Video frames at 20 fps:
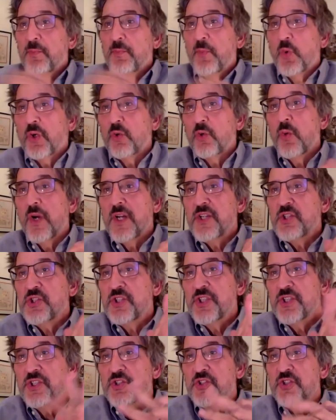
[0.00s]
more
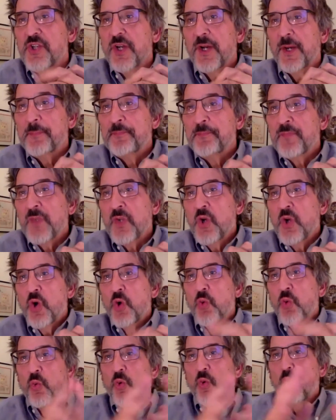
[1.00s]
questions.
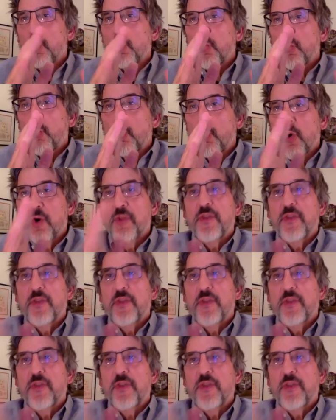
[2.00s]
Were